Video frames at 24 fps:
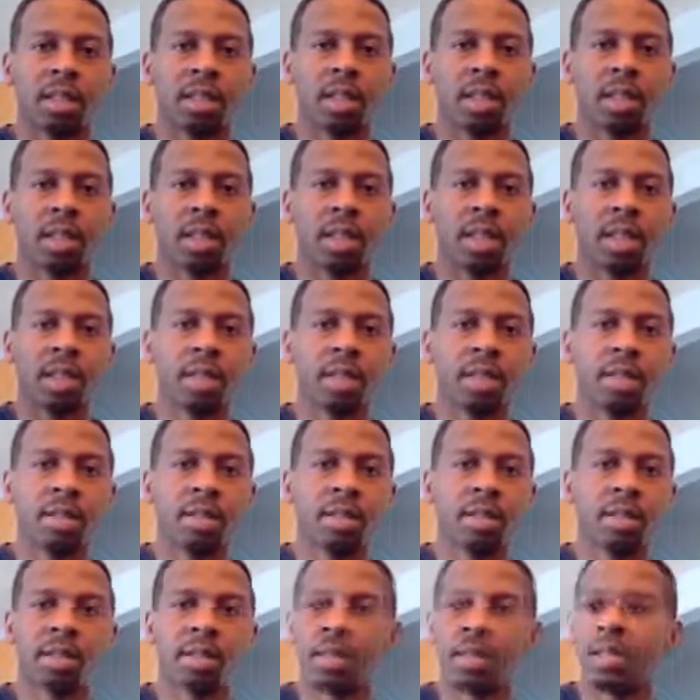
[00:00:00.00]
Good to see
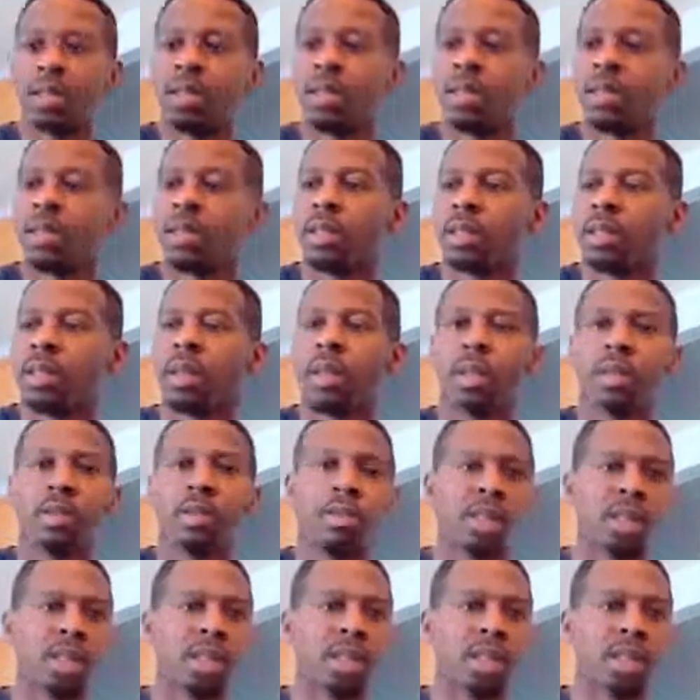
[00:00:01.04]
you.
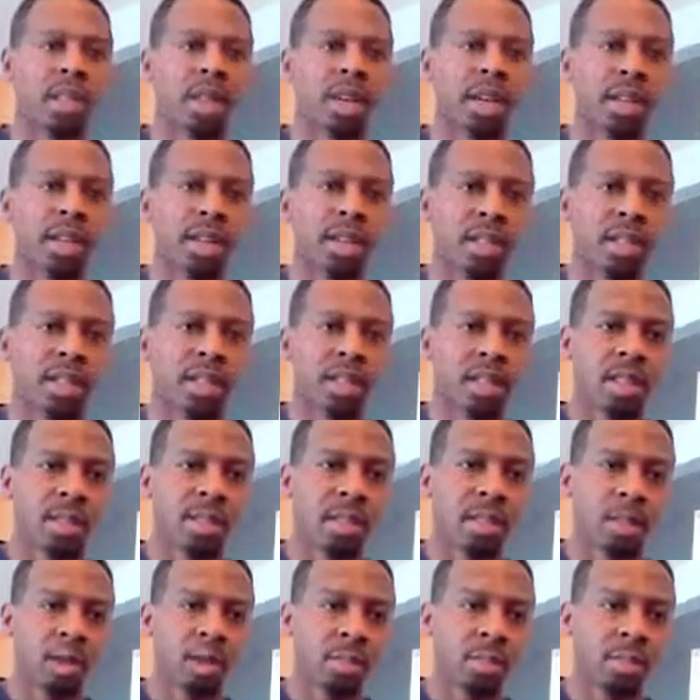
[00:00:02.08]
We'll get started here in just a
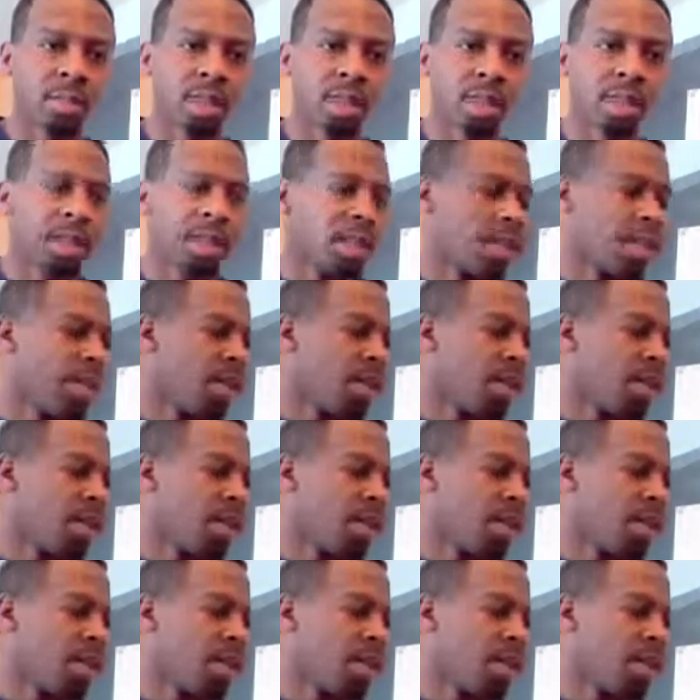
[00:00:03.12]
moment.